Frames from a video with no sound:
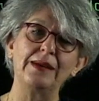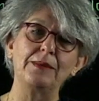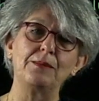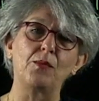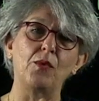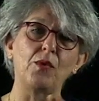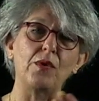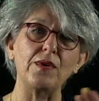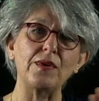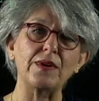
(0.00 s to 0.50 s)

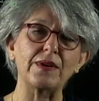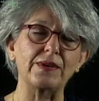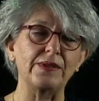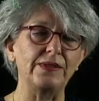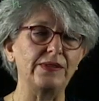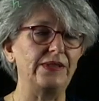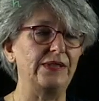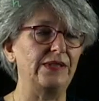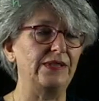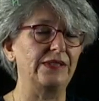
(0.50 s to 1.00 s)
more
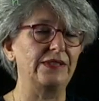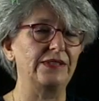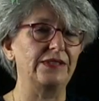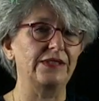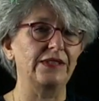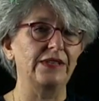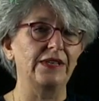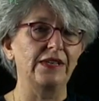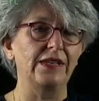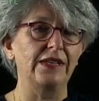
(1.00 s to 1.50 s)
clear
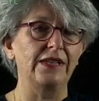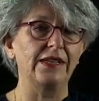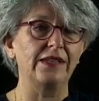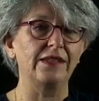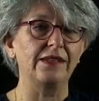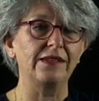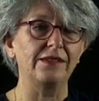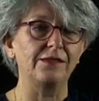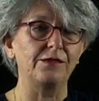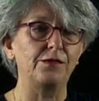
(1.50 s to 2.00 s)

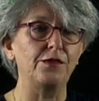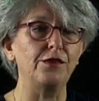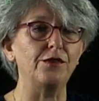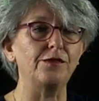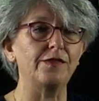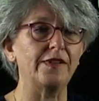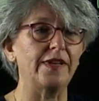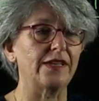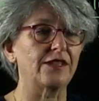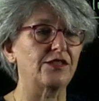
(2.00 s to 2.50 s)
in few
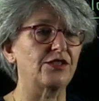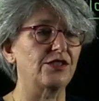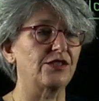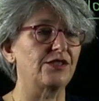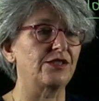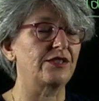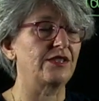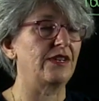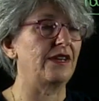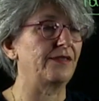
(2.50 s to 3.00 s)

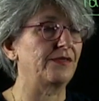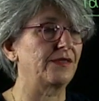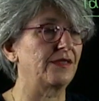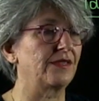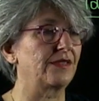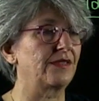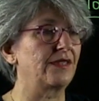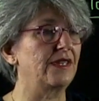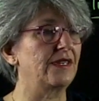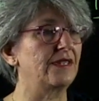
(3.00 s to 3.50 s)
lectures after
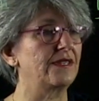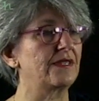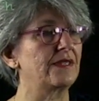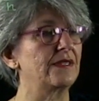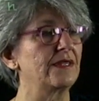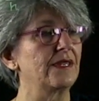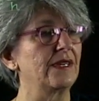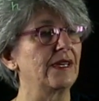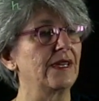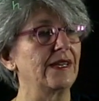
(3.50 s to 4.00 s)
this.
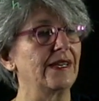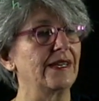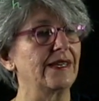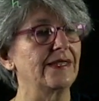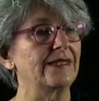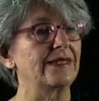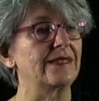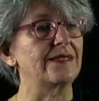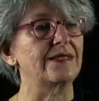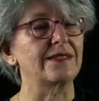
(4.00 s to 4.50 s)

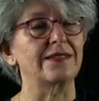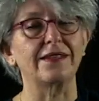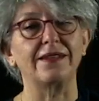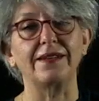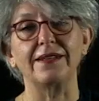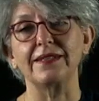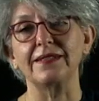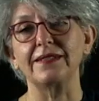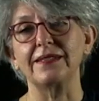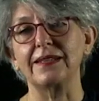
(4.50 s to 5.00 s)
The
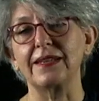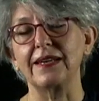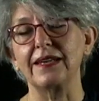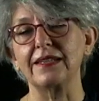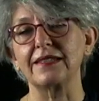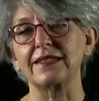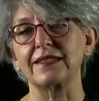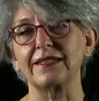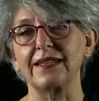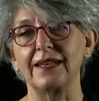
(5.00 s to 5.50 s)
star
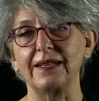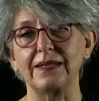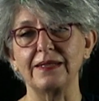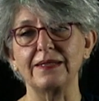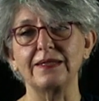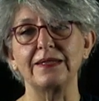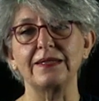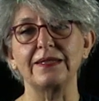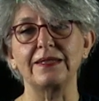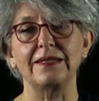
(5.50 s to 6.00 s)
indicates that
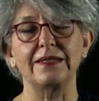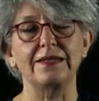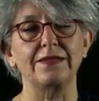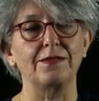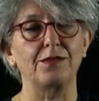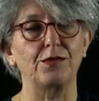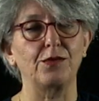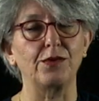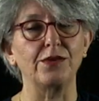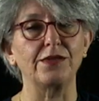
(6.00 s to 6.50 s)
it is
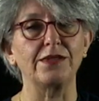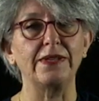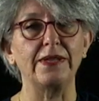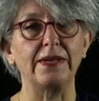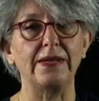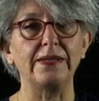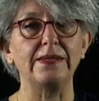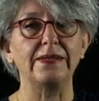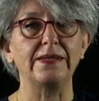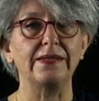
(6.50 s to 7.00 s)
for the
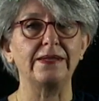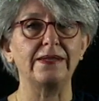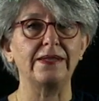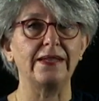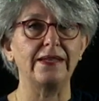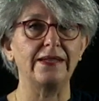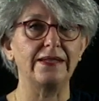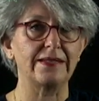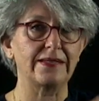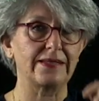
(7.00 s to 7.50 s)
ideal
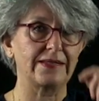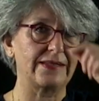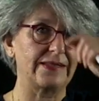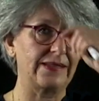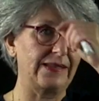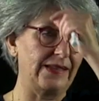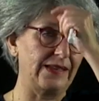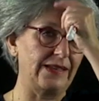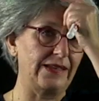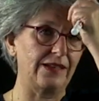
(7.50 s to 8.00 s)
gas.
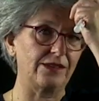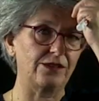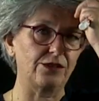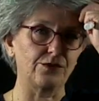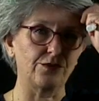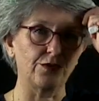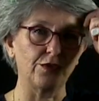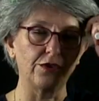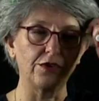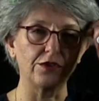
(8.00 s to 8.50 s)
In other
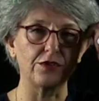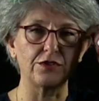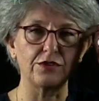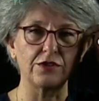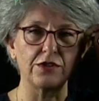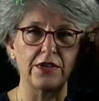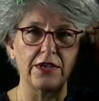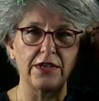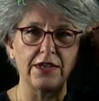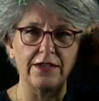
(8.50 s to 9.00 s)
words,
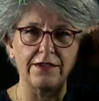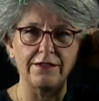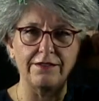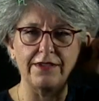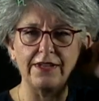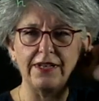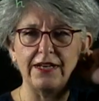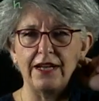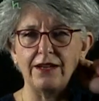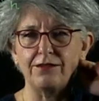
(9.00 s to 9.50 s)

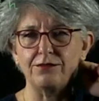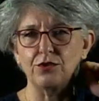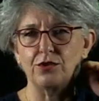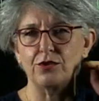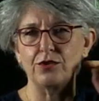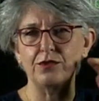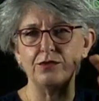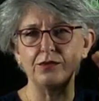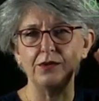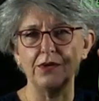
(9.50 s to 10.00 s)
we now
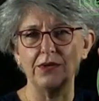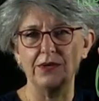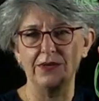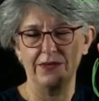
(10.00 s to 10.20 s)
know